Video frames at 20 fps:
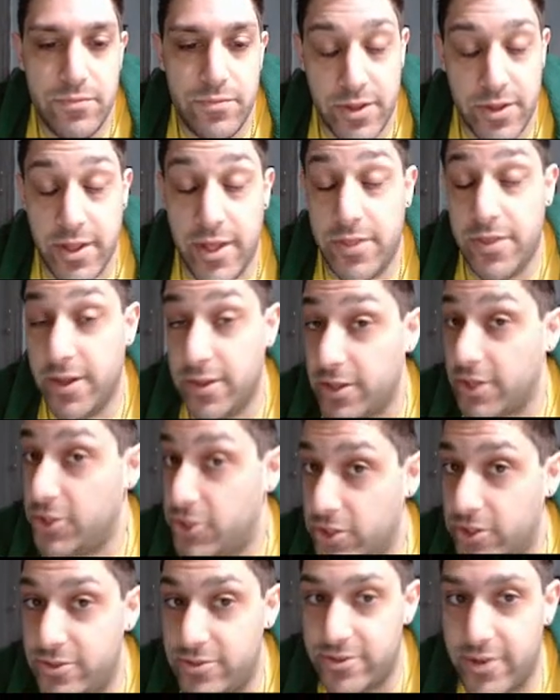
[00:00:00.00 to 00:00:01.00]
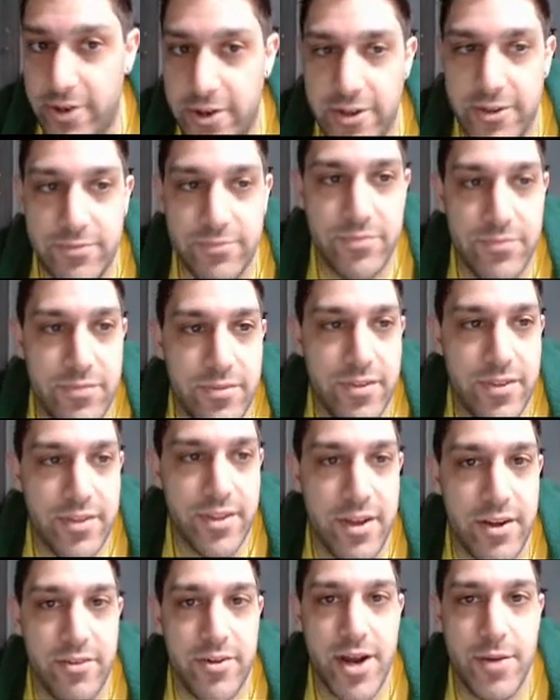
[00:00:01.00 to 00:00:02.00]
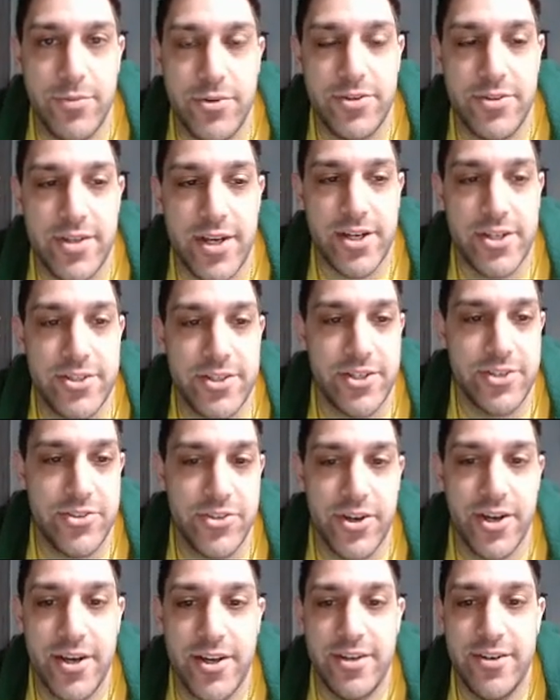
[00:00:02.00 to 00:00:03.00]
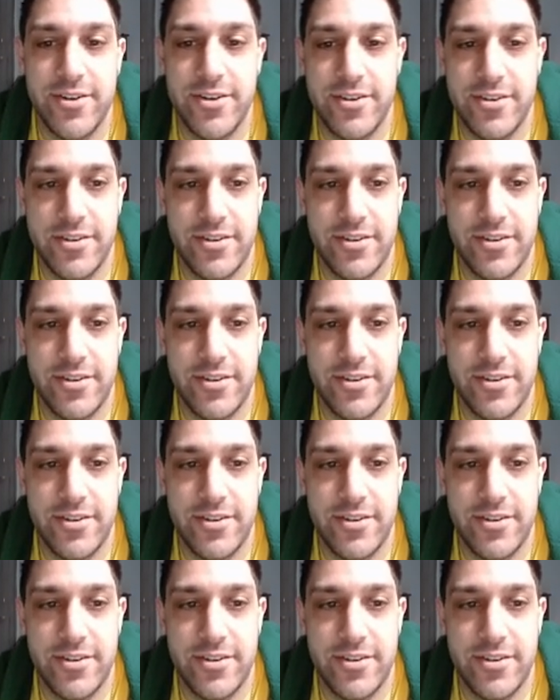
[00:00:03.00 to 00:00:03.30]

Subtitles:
And I think they should start him. The Raptors actually tried